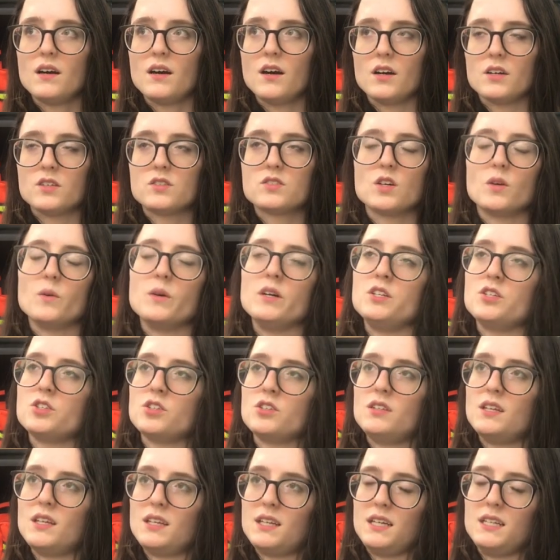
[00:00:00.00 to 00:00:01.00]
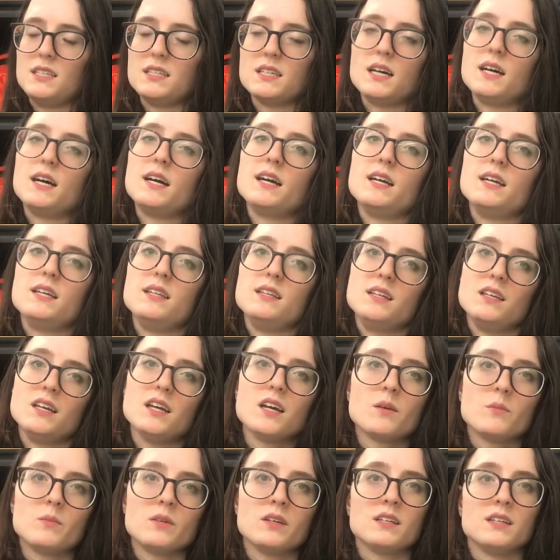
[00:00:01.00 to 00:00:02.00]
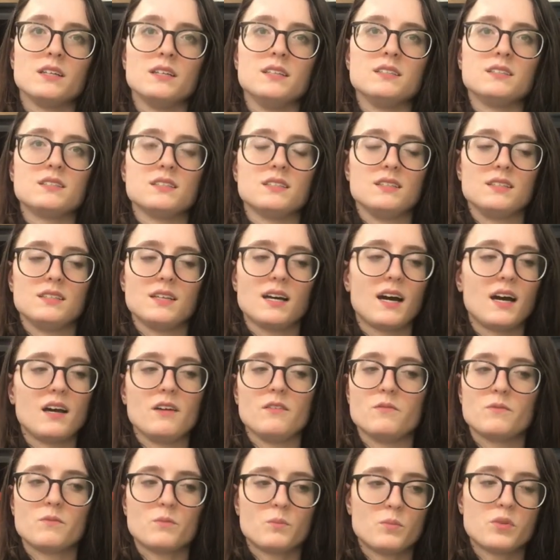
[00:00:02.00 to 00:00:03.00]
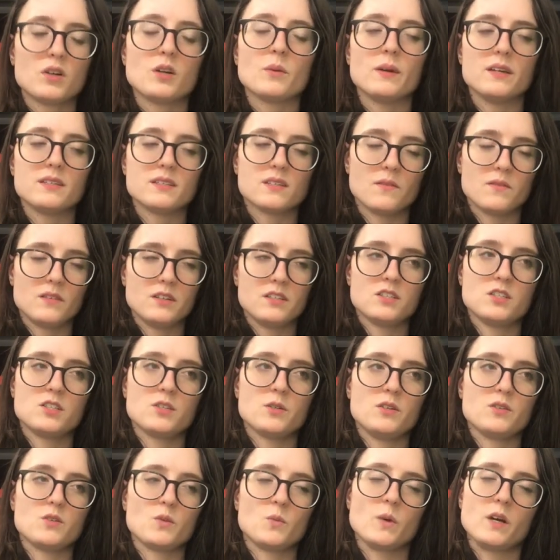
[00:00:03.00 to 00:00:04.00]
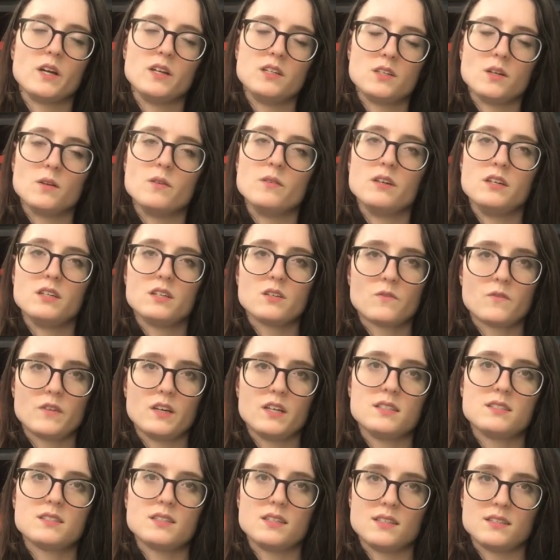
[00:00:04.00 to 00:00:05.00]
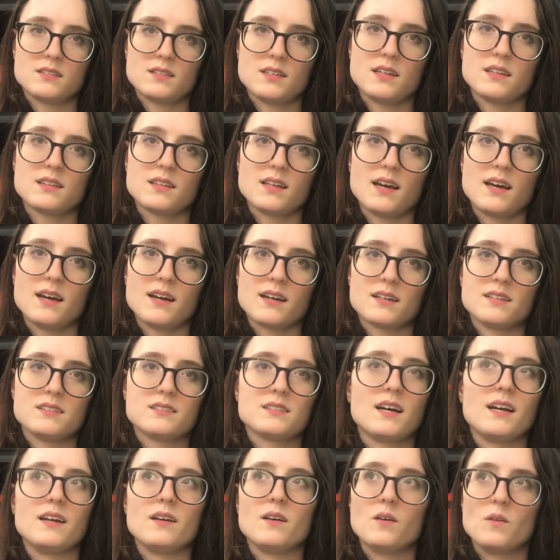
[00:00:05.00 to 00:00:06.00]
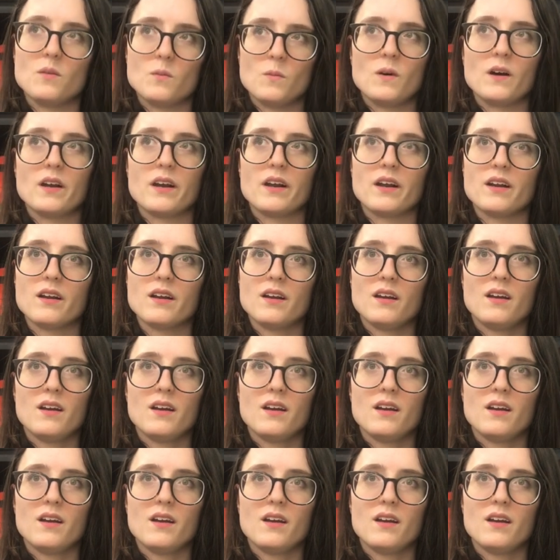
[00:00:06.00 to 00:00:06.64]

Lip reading: are so injured that they die in the ambulance. And I've put myself in a situation where I don't need to face things like that, because I don't want to.